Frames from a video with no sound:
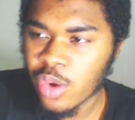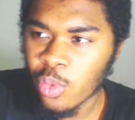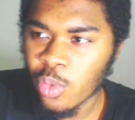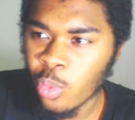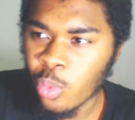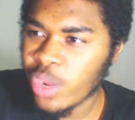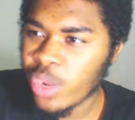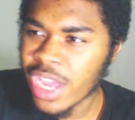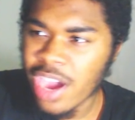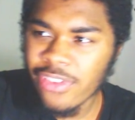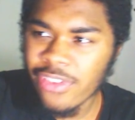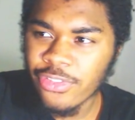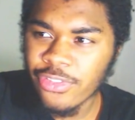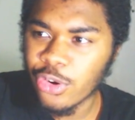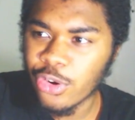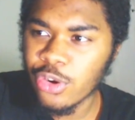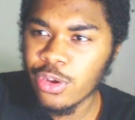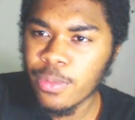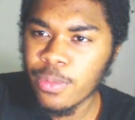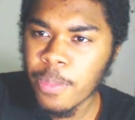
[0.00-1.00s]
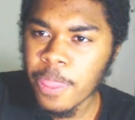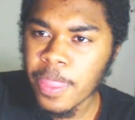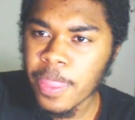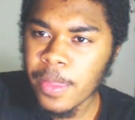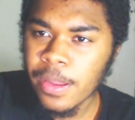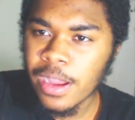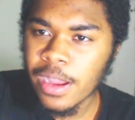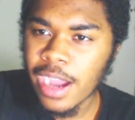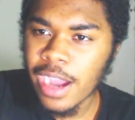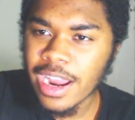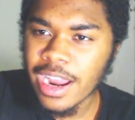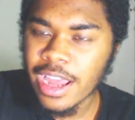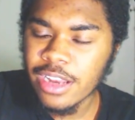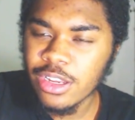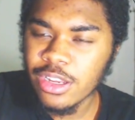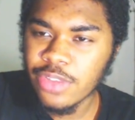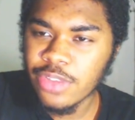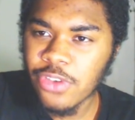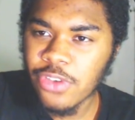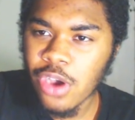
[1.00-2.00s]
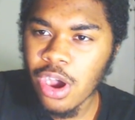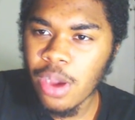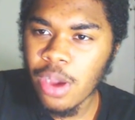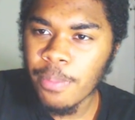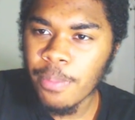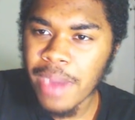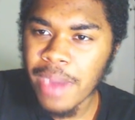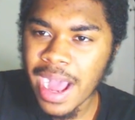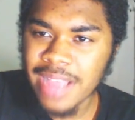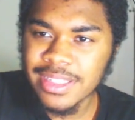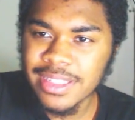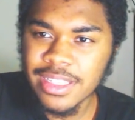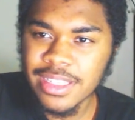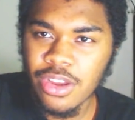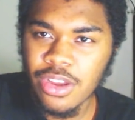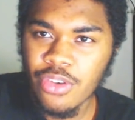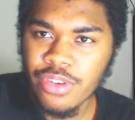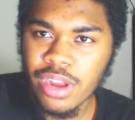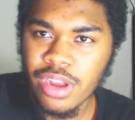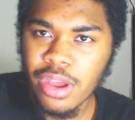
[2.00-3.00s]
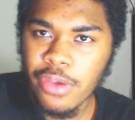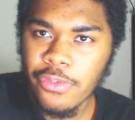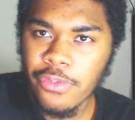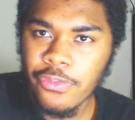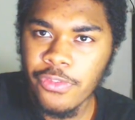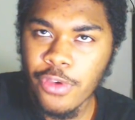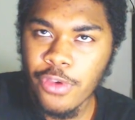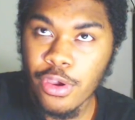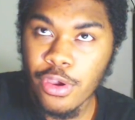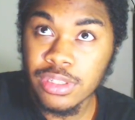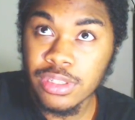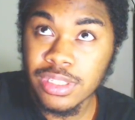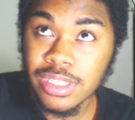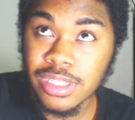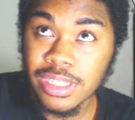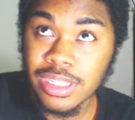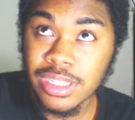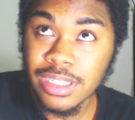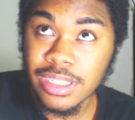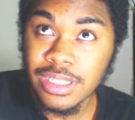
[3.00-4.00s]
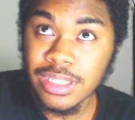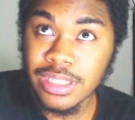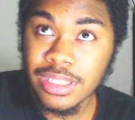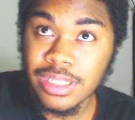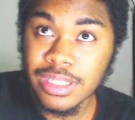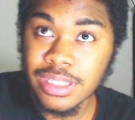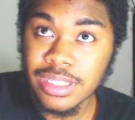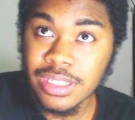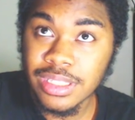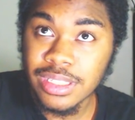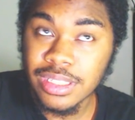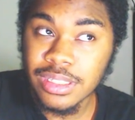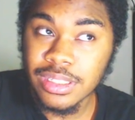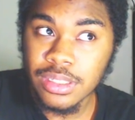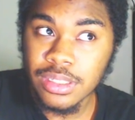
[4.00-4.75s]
We are through. And then you've got Barcelona versus...